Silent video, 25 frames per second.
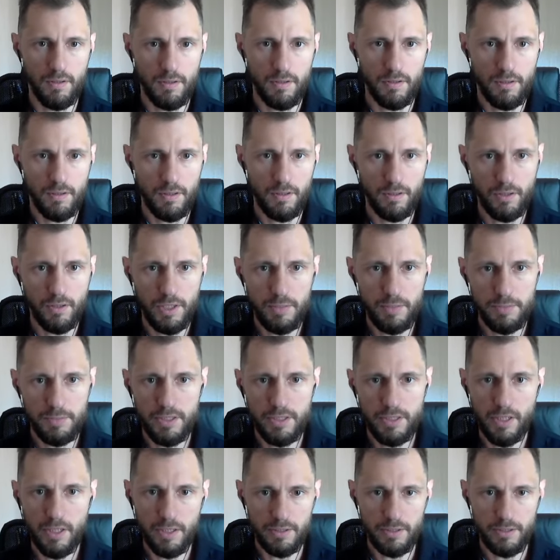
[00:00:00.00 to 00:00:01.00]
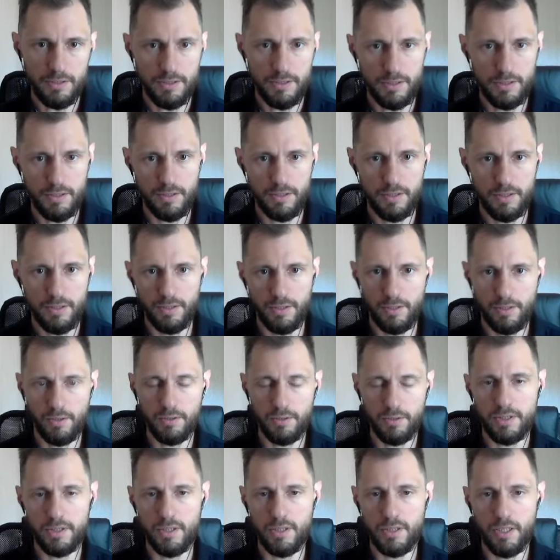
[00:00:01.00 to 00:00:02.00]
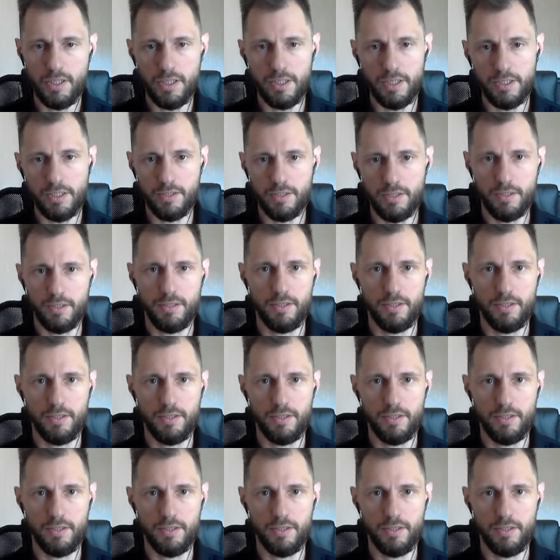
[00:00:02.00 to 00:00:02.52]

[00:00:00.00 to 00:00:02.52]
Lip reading: Claim status. It looks like